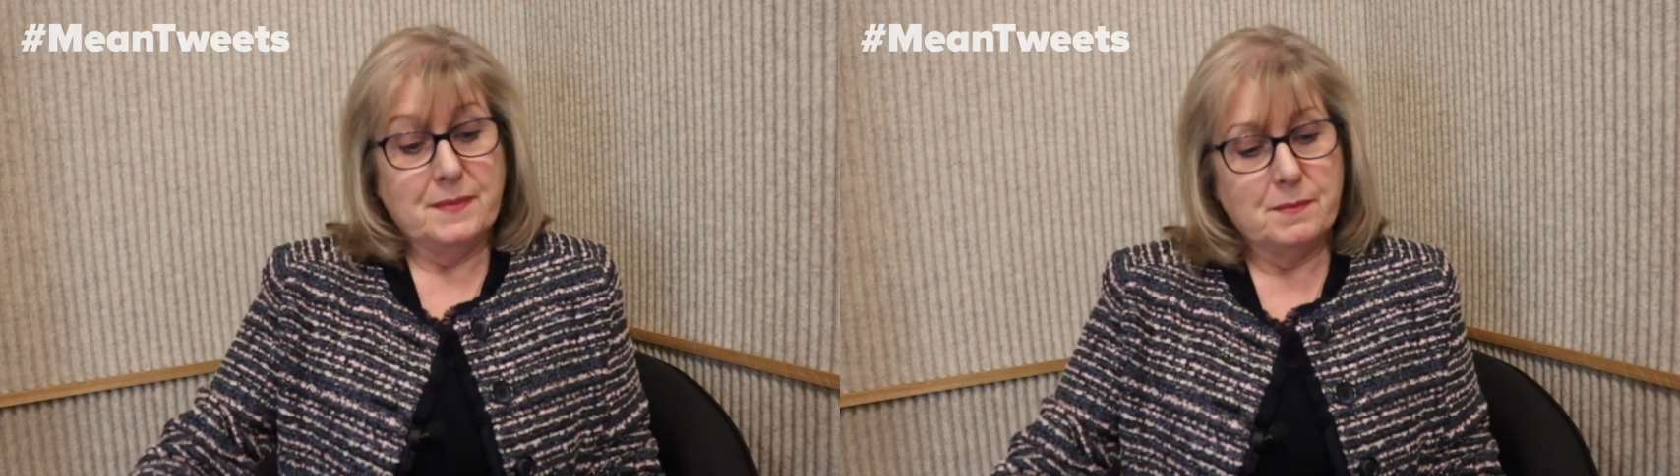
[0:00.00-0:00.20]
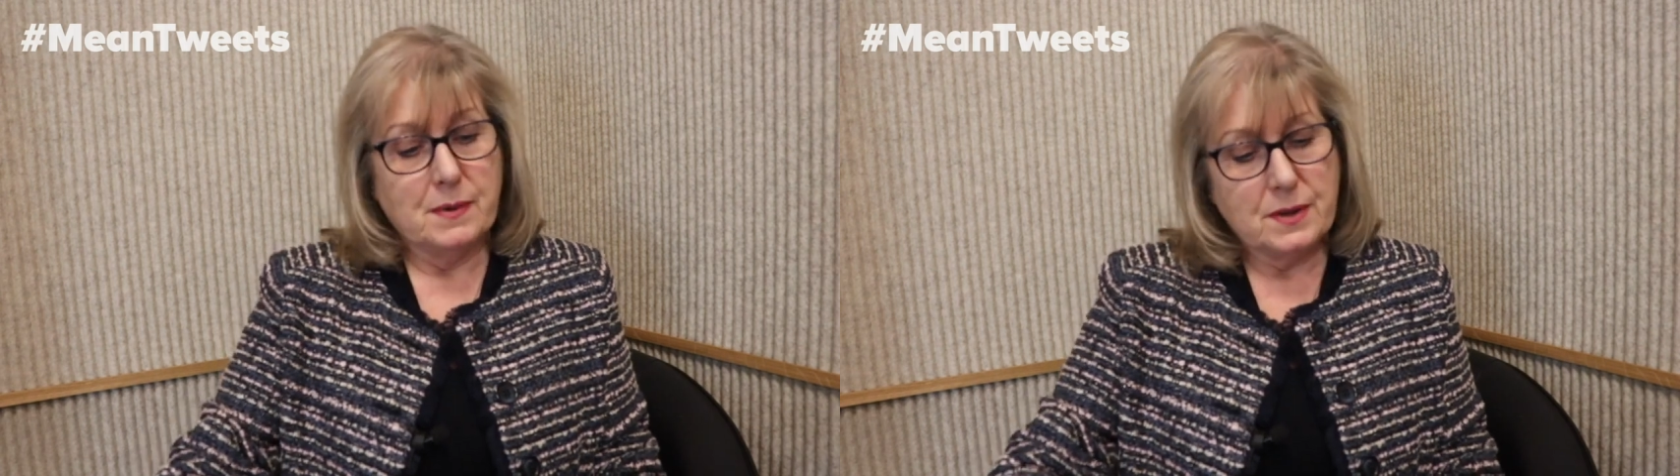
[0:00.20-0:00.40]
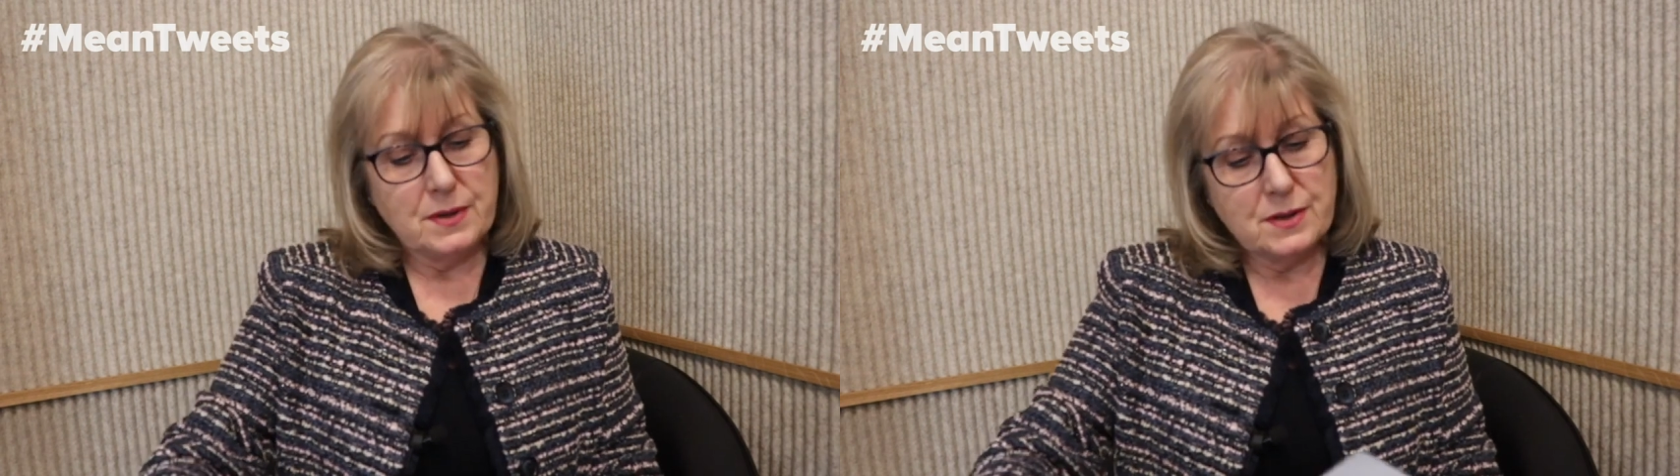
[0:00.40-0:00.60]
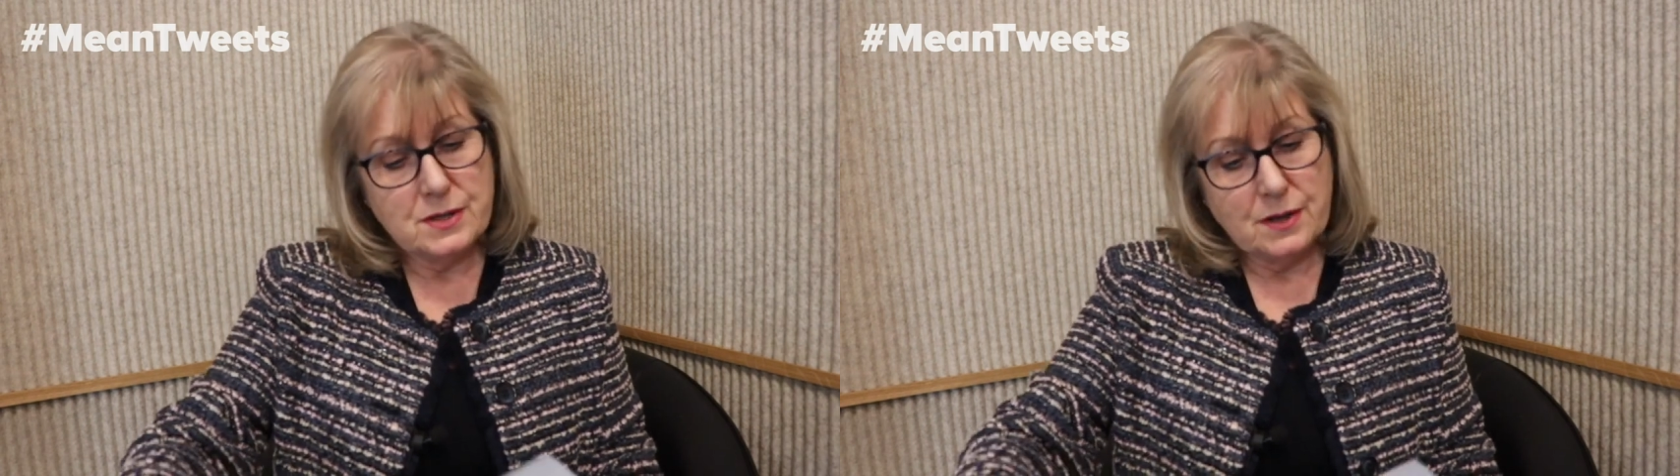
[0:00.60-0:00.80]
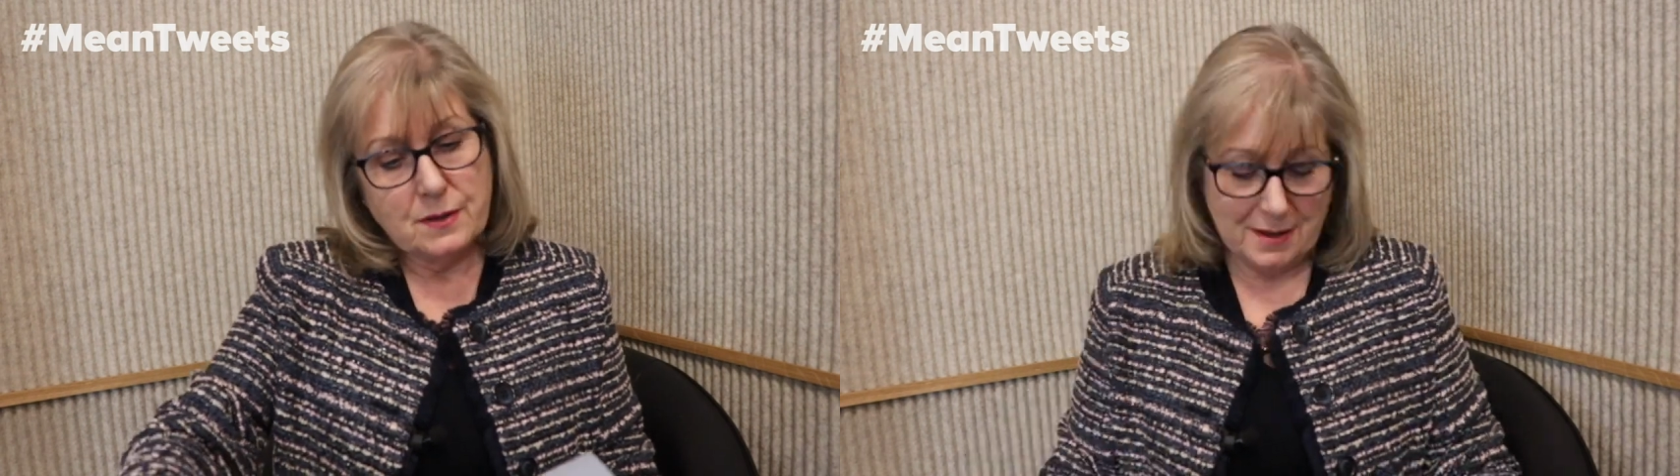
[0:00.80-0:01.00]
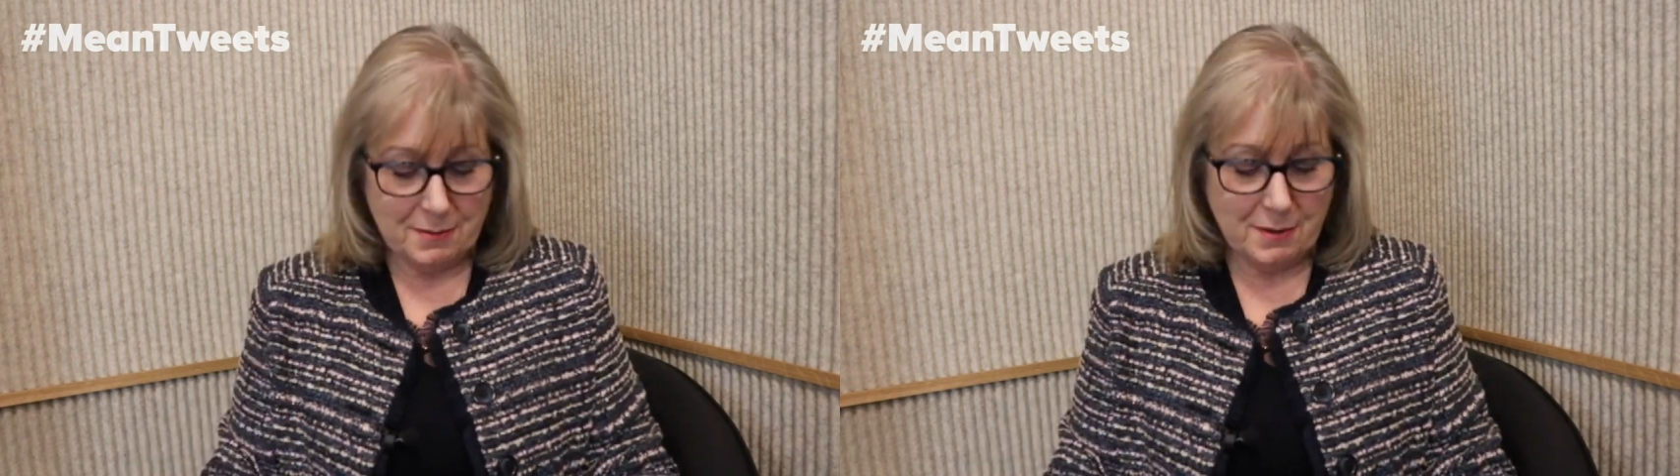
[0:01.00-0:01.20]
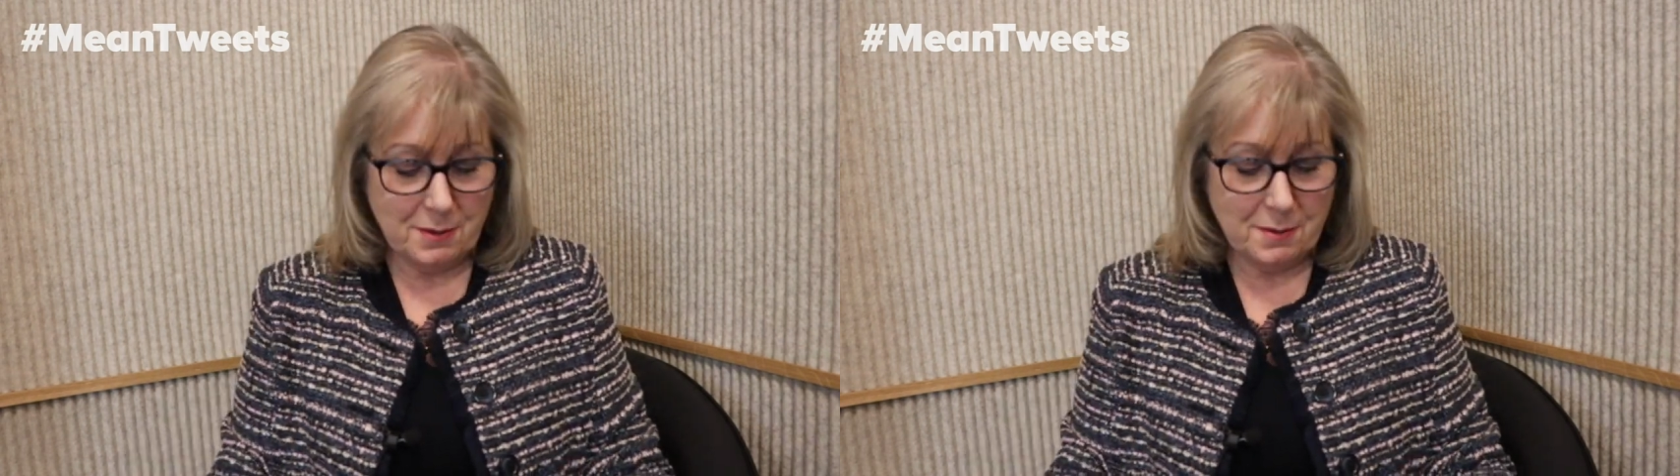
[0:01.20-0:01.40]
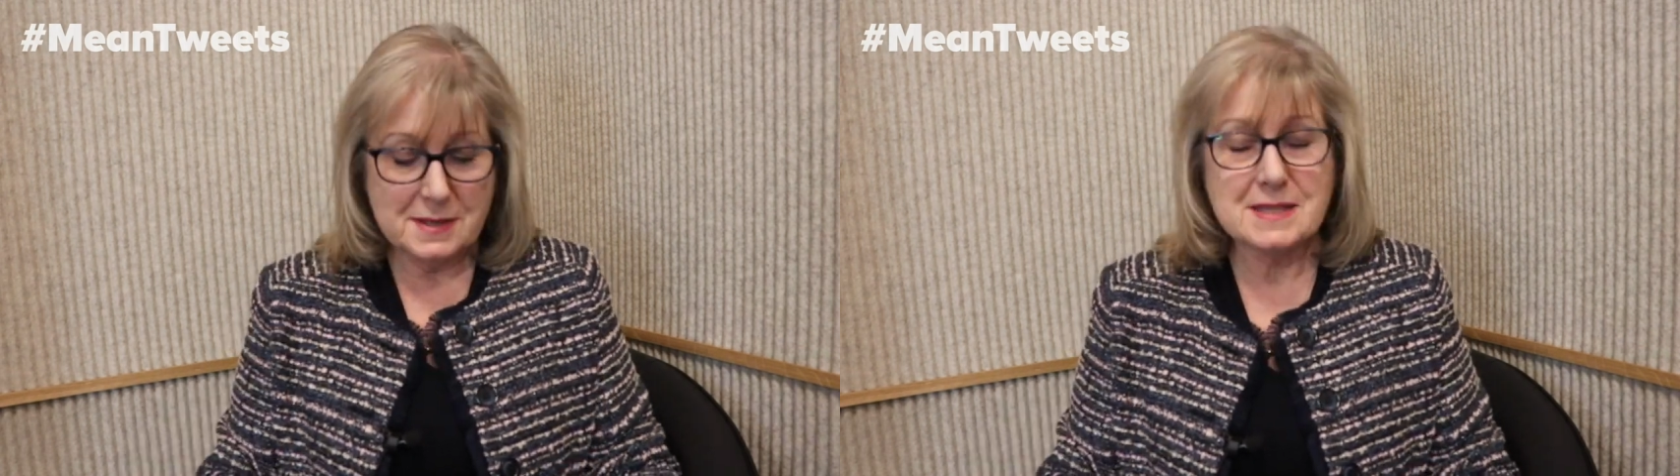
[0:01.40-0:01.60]
what can you do?
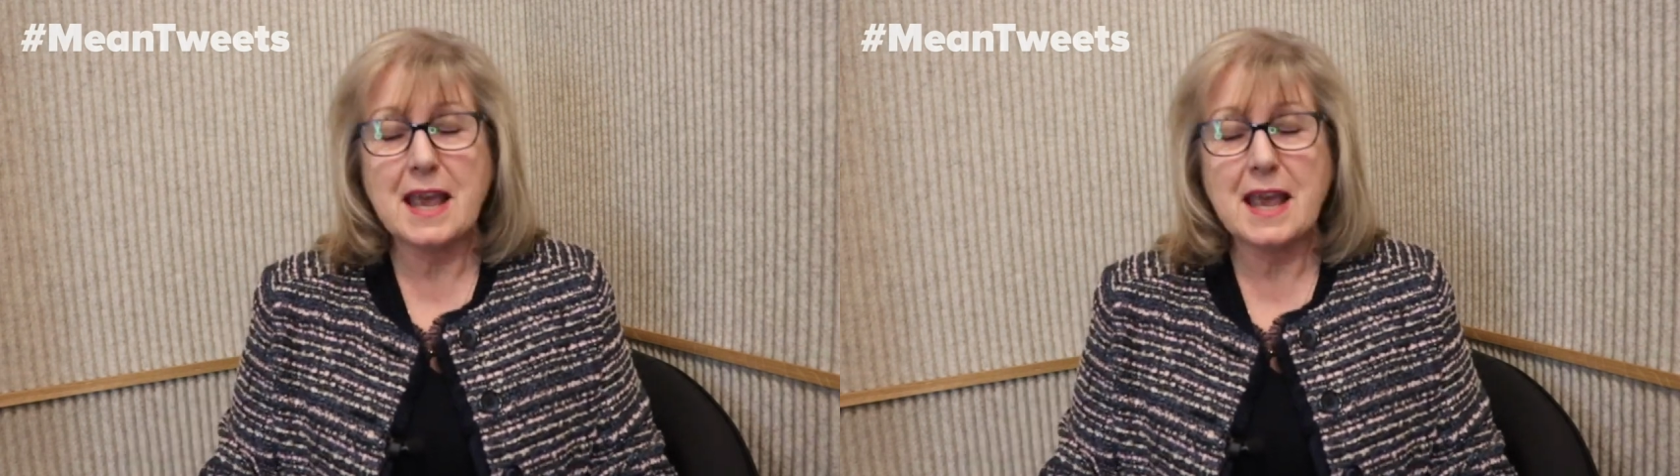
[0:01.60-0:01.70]
We'll always